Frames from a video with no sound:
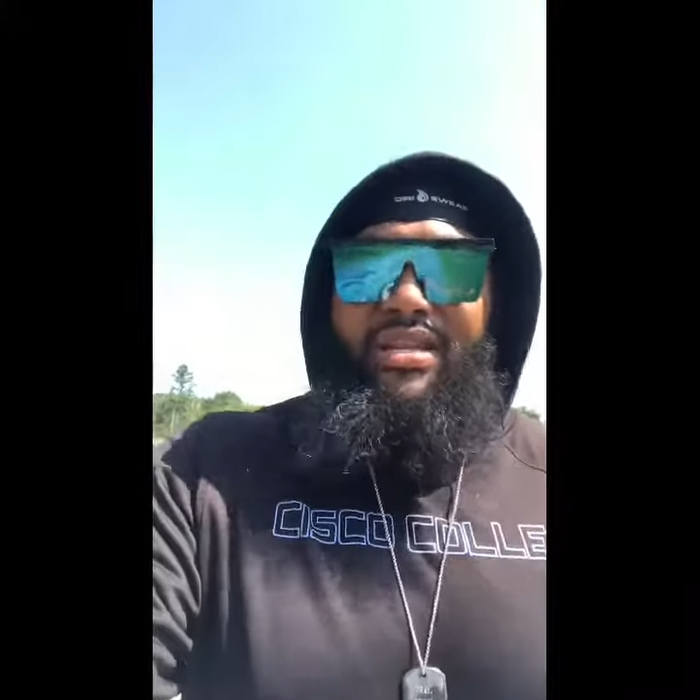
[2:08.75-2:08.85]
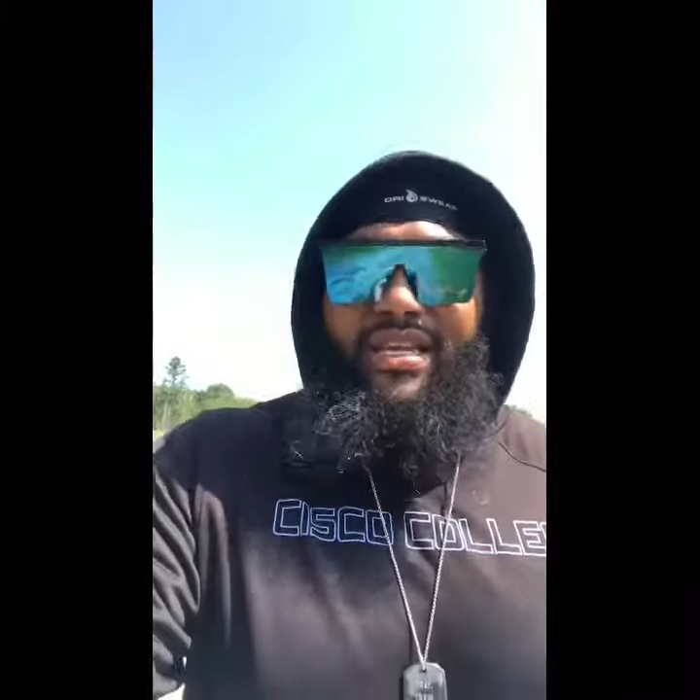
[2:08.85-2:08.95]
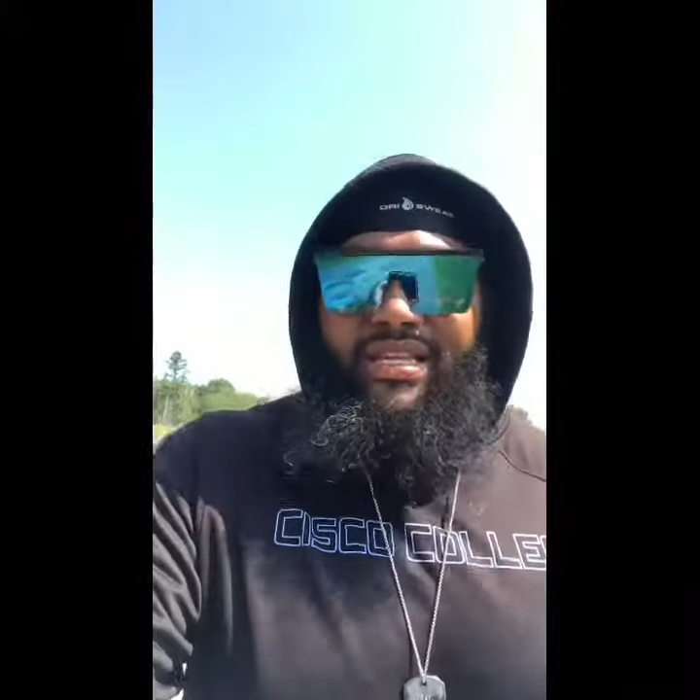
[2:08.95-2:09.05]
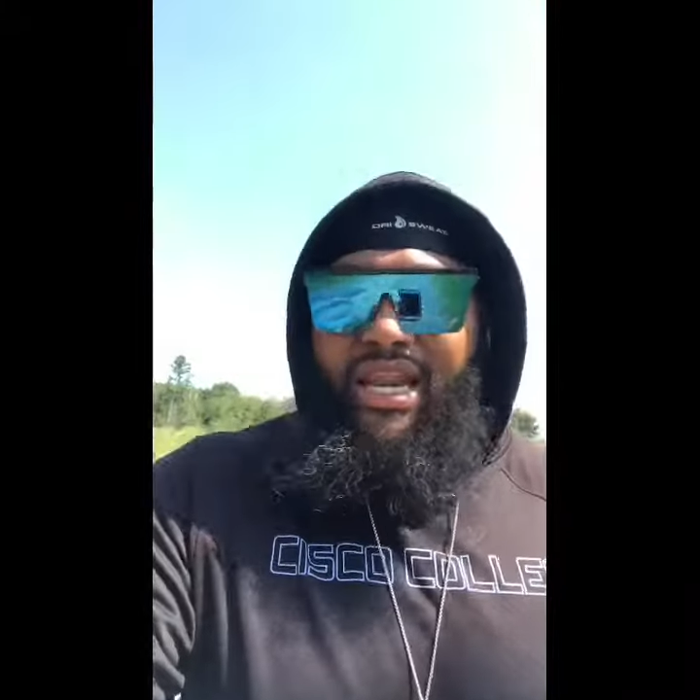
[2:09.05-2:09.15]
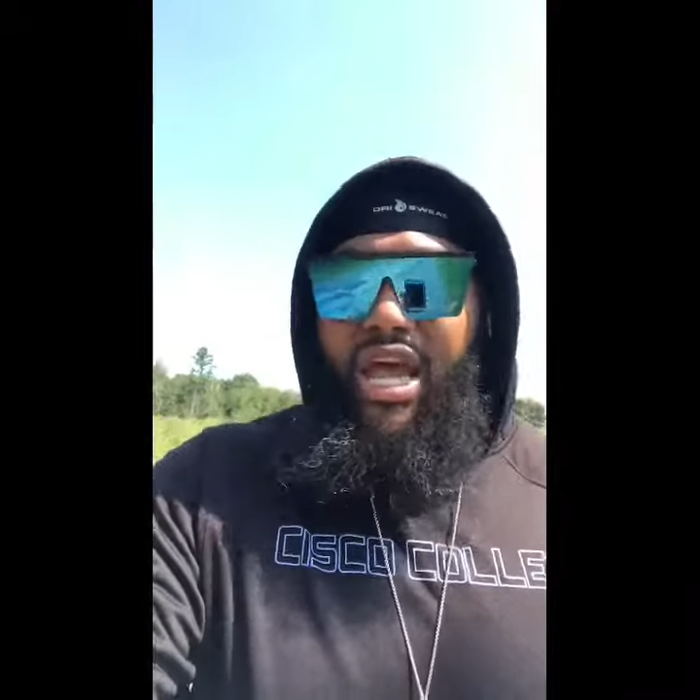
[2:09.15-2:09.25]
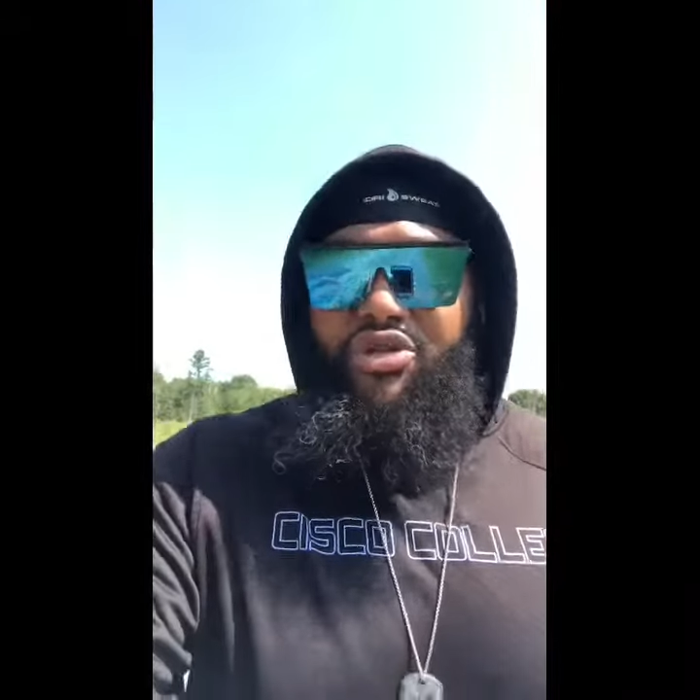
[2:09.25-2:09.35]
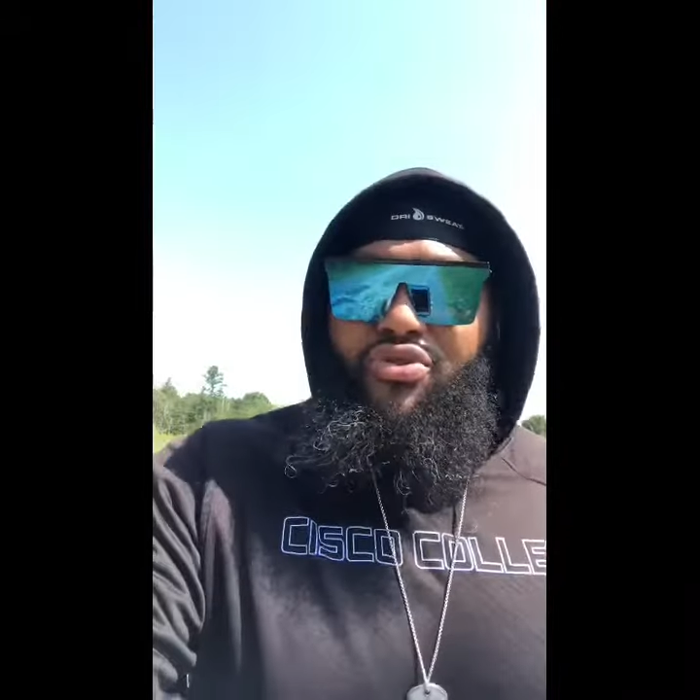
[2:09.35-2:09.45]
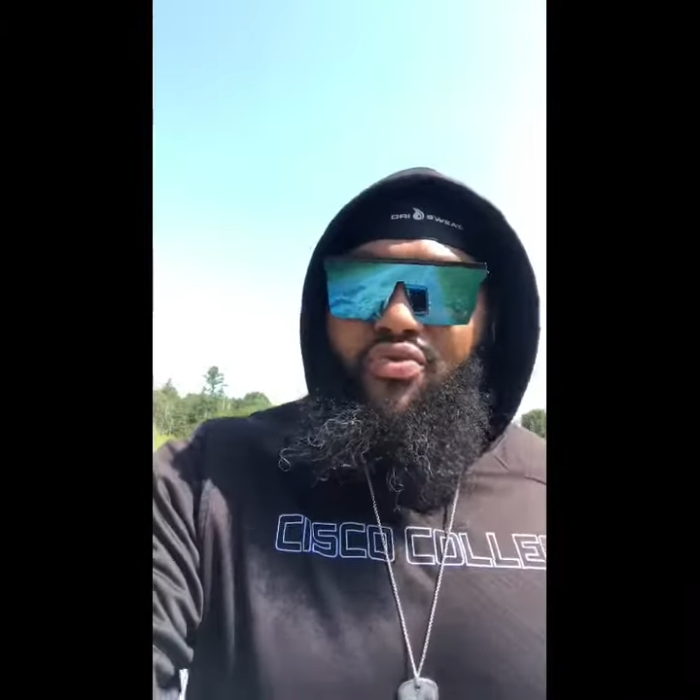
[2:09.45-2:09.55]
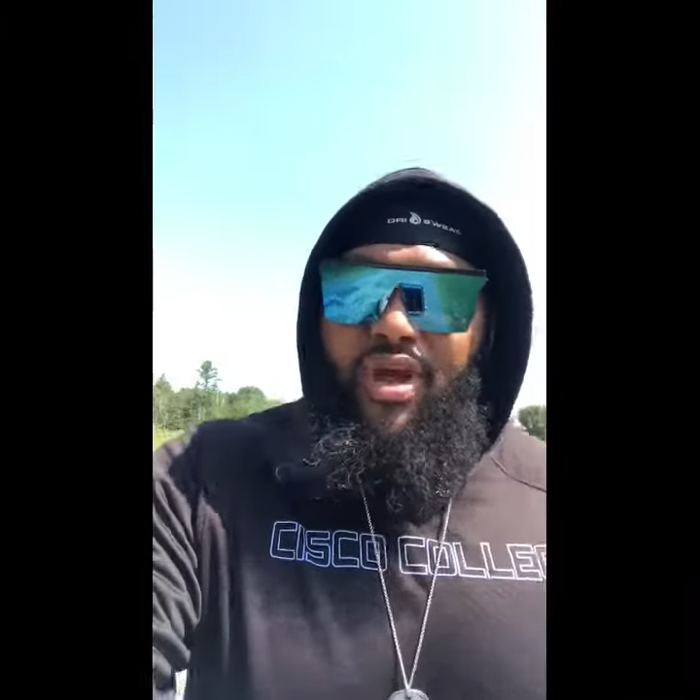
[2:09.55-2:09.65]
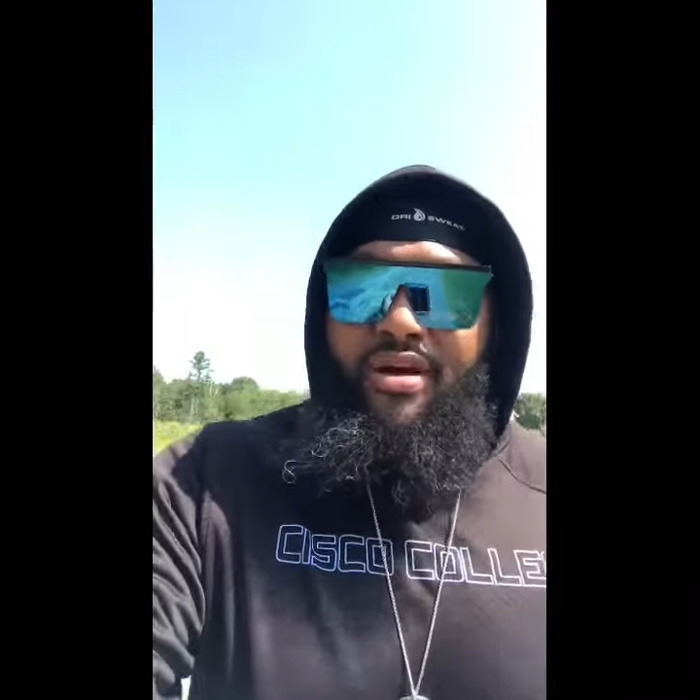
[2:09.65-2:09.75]
to get that extra
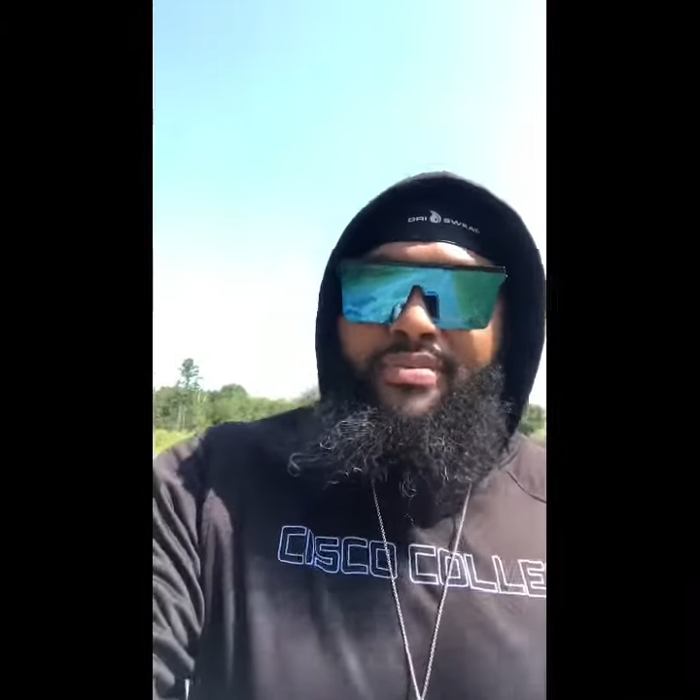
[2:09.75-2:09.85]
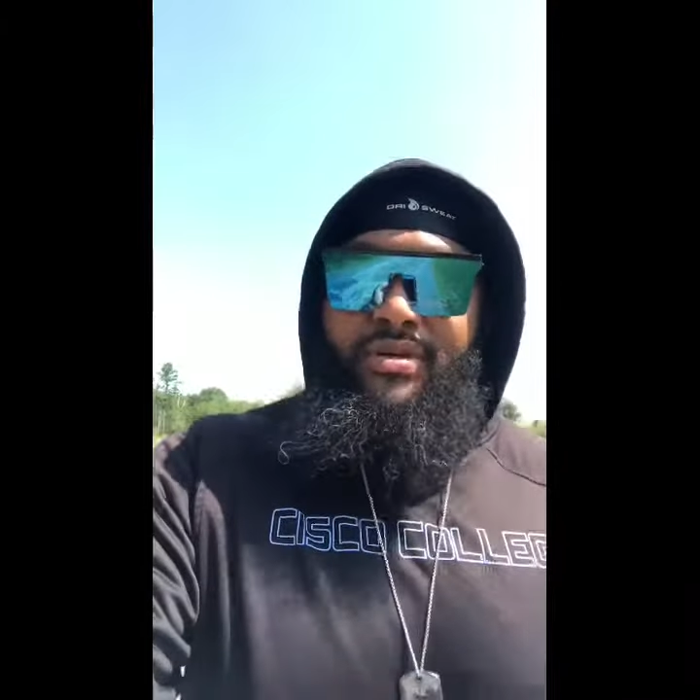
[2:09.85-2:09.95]
rep.